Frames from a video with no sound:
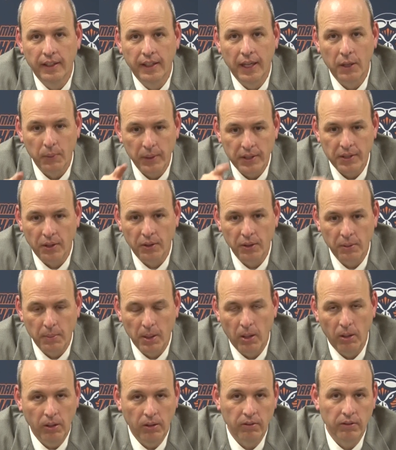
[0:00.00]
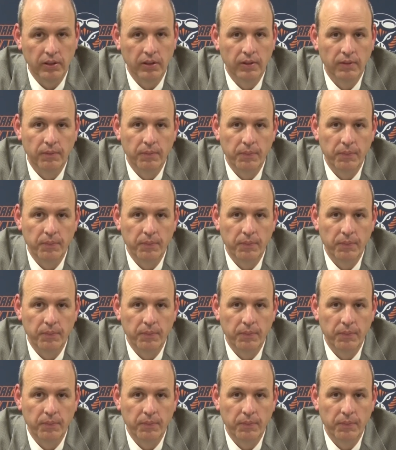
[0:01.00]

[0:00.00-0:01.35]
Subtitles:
and we turn the ball over.